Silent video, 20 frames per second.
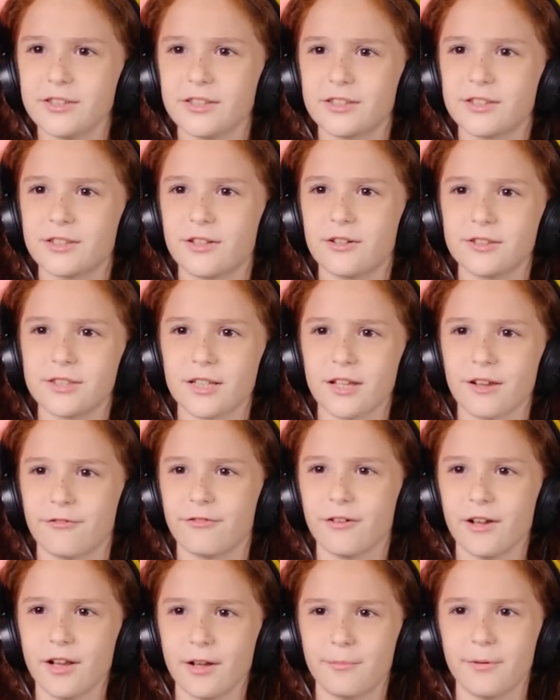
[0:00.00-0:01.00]
just go to the
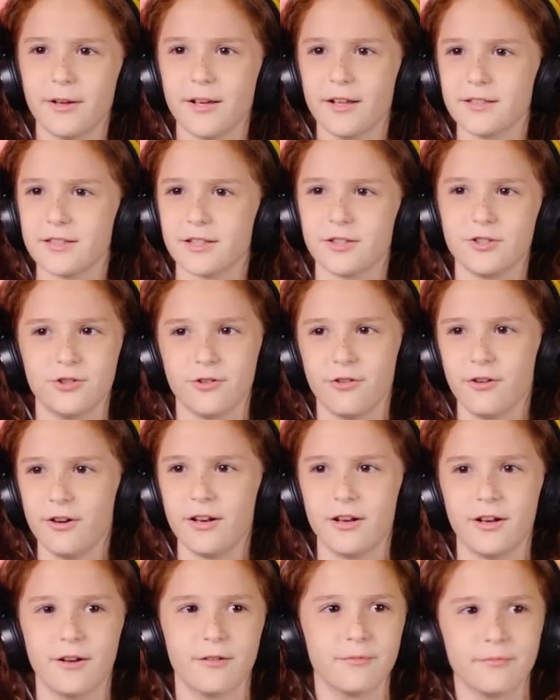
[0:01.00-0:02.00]
Philippines and join
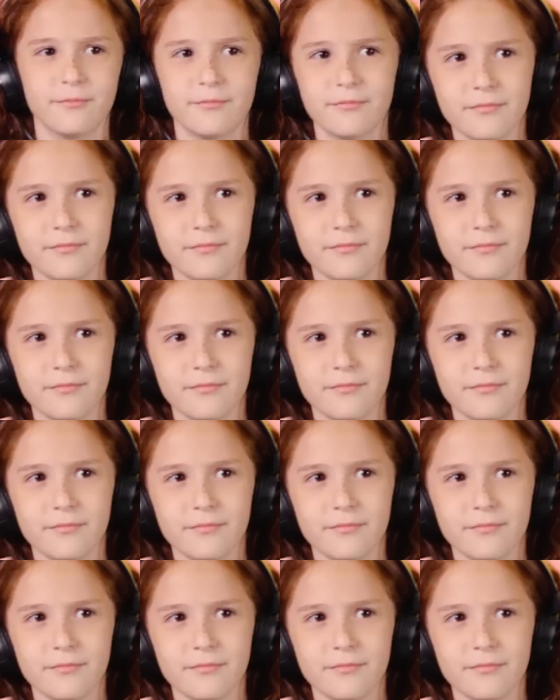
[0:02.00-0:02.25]
him.